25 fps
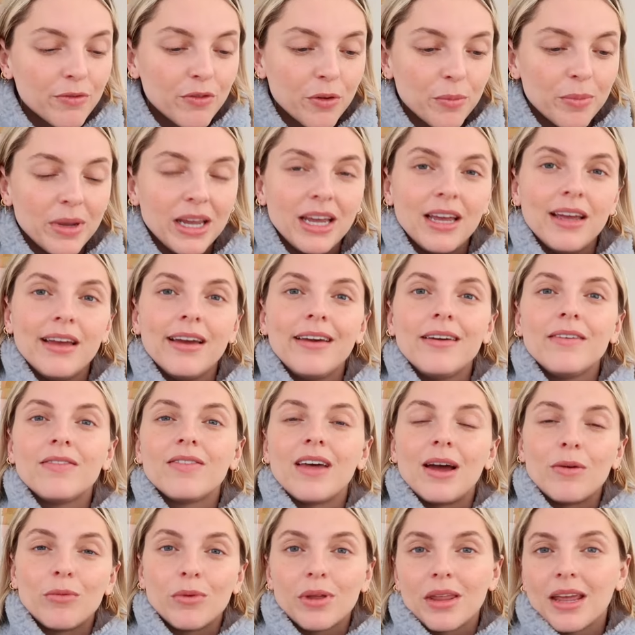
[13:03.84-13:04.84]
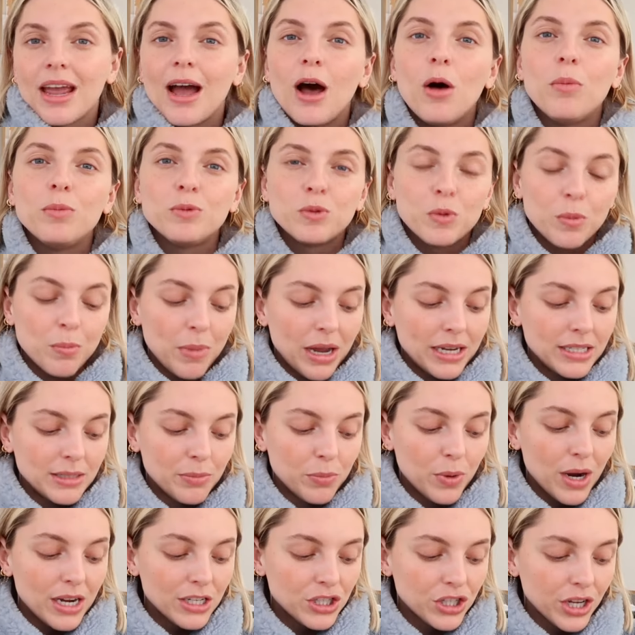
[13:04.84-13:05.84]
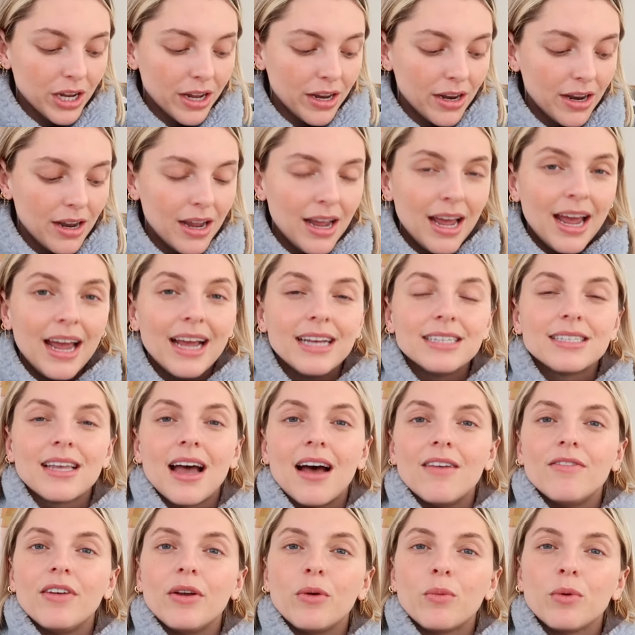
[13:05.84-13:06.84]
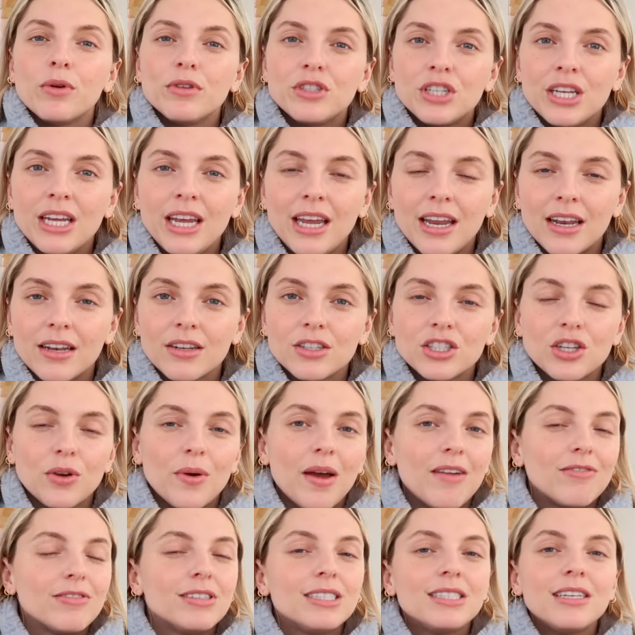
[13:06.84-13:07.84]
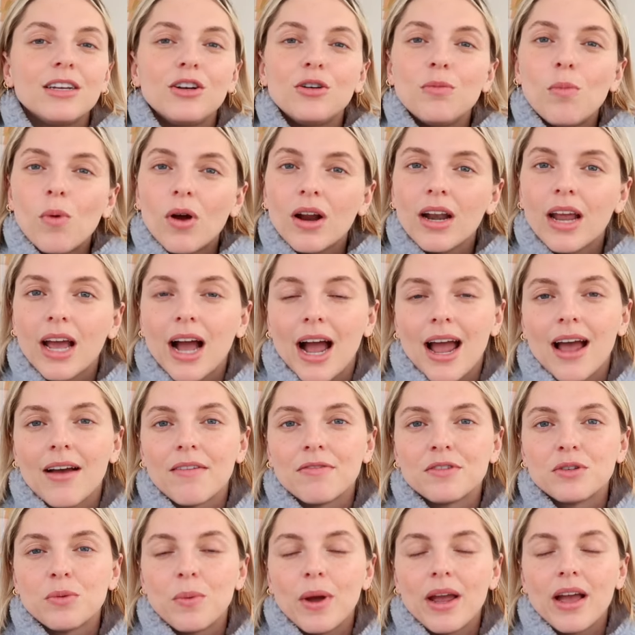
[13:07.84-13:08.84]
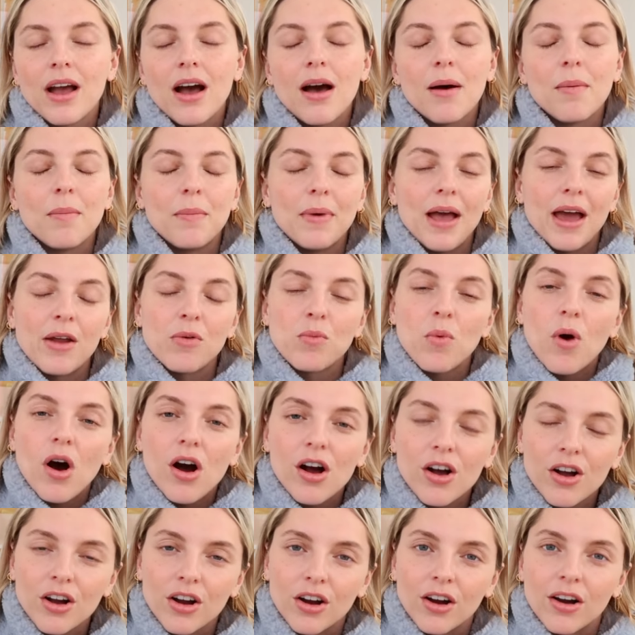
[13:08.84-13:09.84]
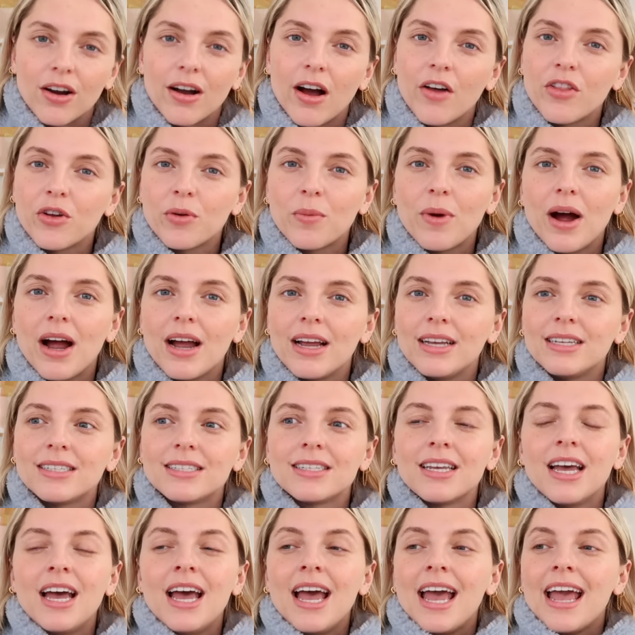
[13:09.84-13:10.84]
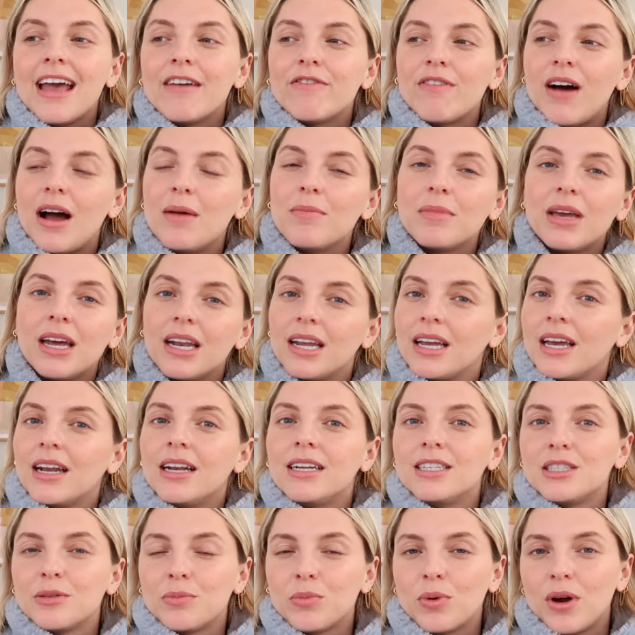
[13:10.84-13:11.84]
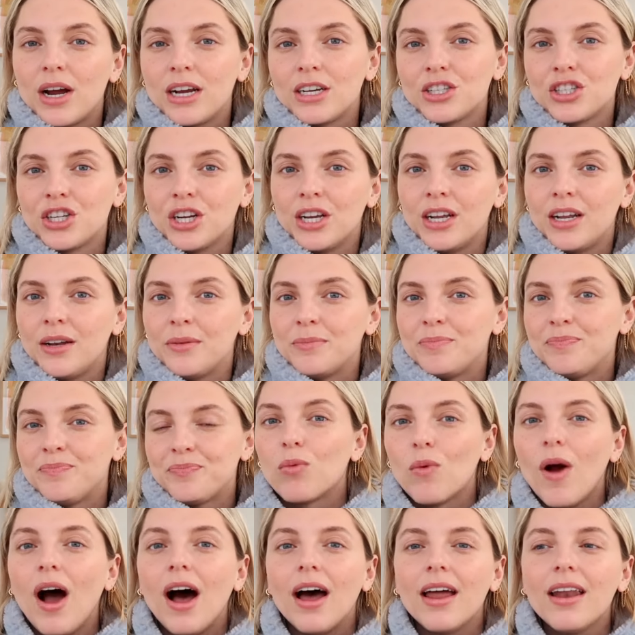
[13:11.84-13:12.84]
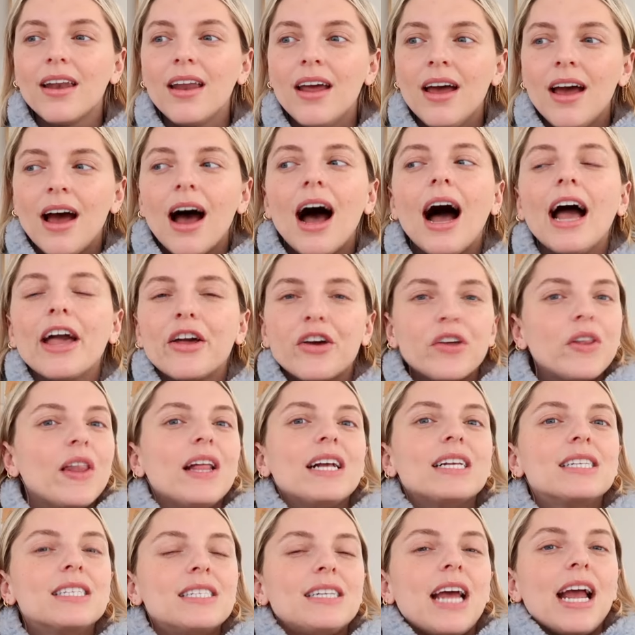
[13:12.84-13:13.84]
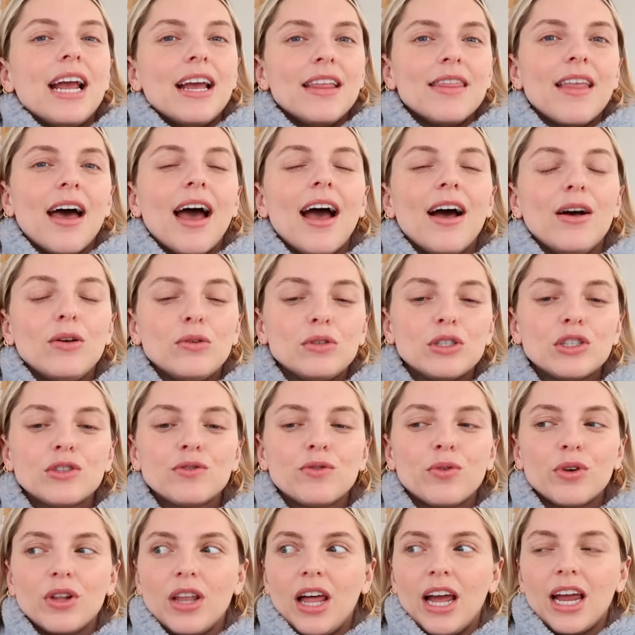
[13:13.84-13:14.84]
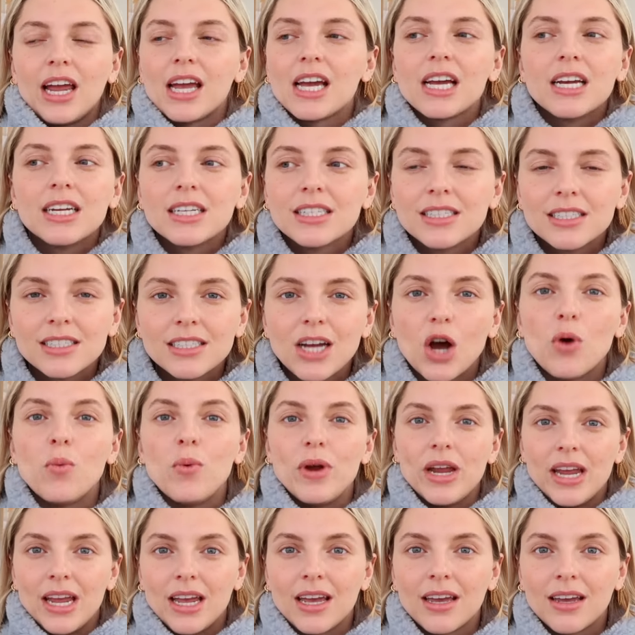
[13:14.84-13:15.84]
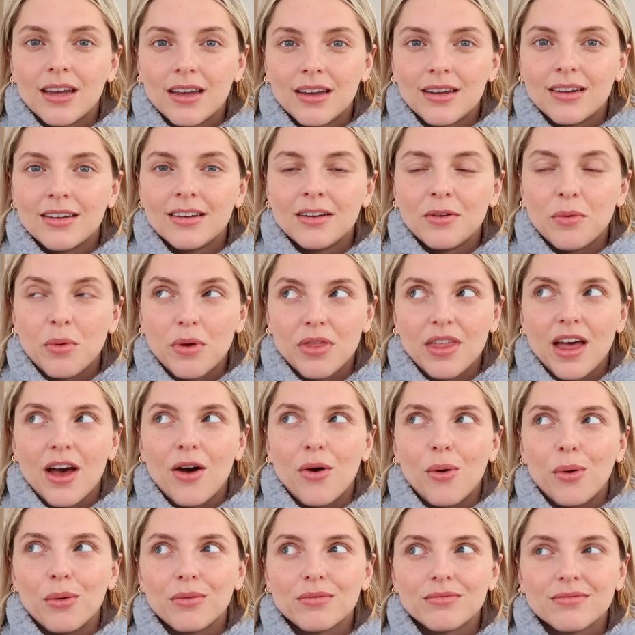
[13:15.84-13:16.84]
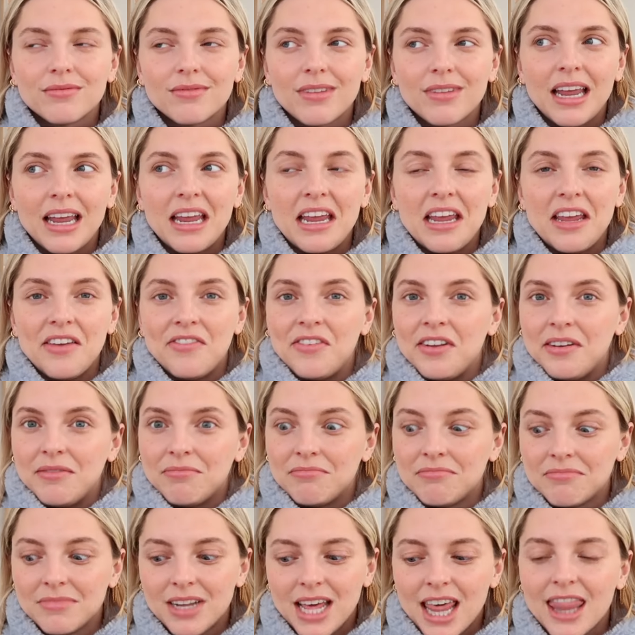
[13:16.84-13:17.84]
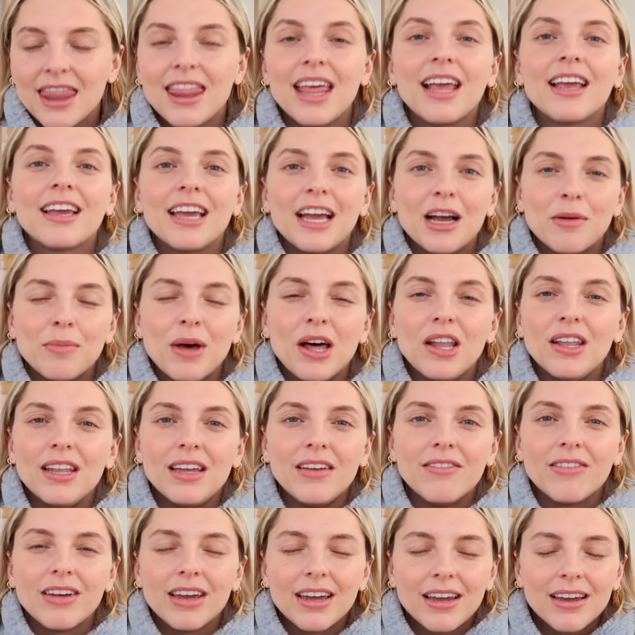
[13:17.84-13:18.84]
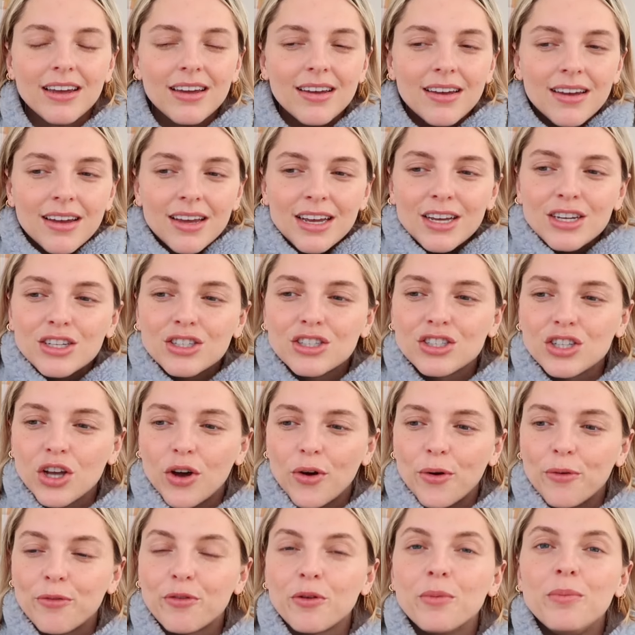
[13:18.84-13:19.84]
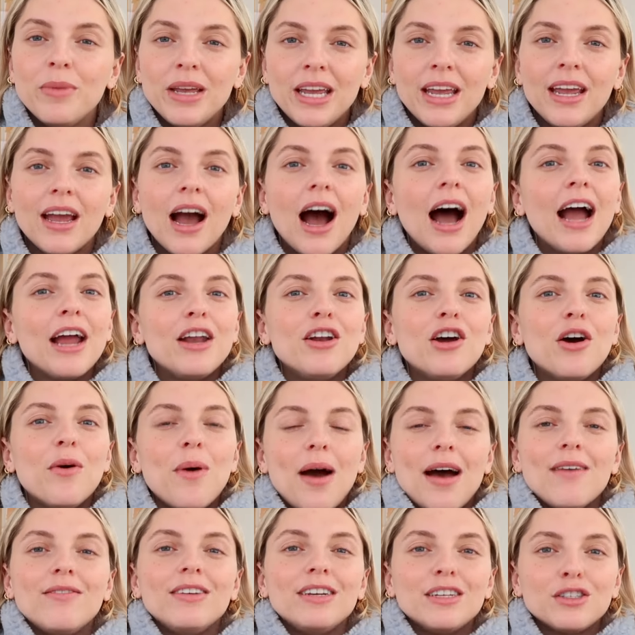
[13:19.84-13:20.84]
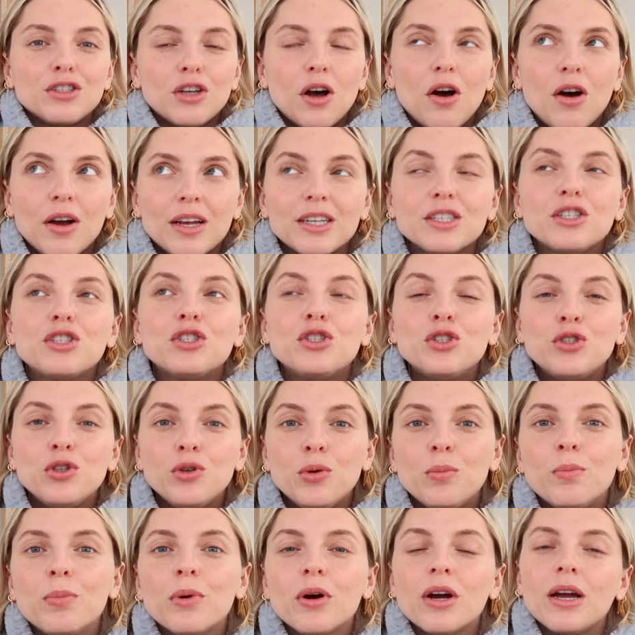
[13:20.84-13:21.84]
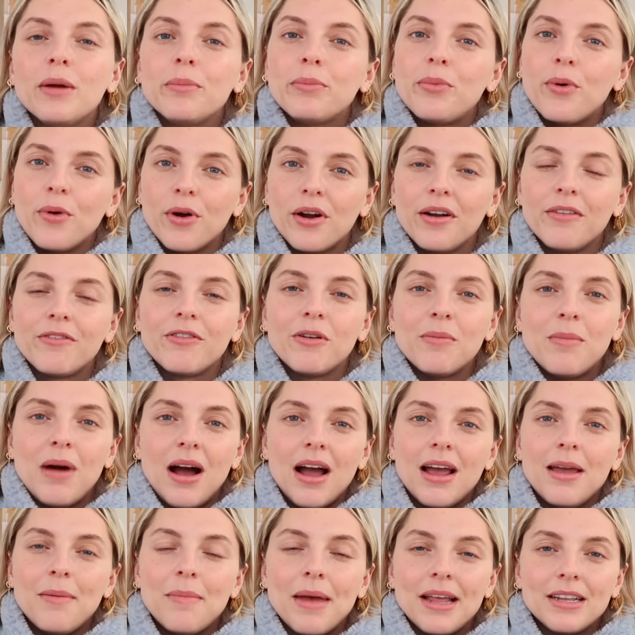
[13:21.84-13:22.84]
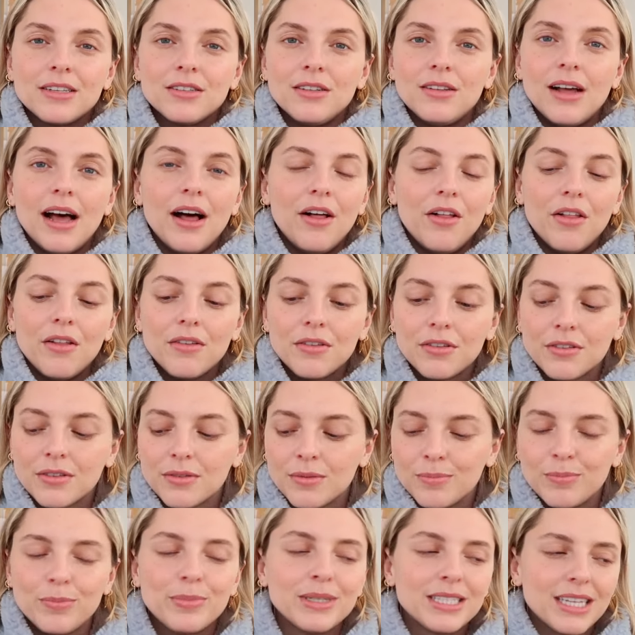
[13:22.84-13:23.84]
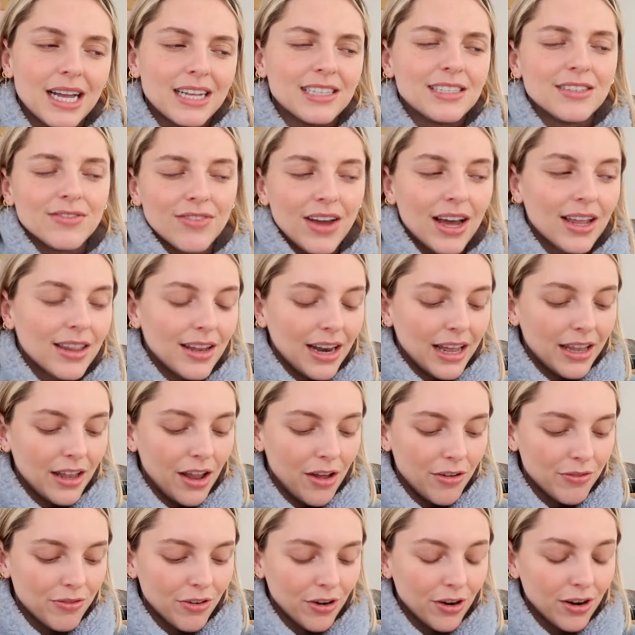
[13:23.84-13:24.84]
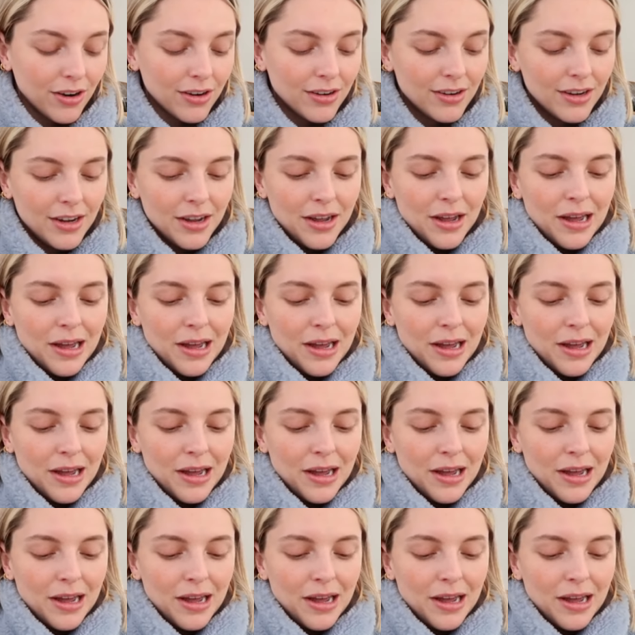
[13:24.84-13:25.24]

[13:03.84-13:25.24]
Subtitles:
for me that really helps with my depression is having routine. So every single morning I have to wake up and walk her. Otherwise, if I'm getting in a depression rut, I could like stay in the house for like a week without even thinking about leaving. So for me, I know having a dog is super important for my mental health, besides the fact that I love her.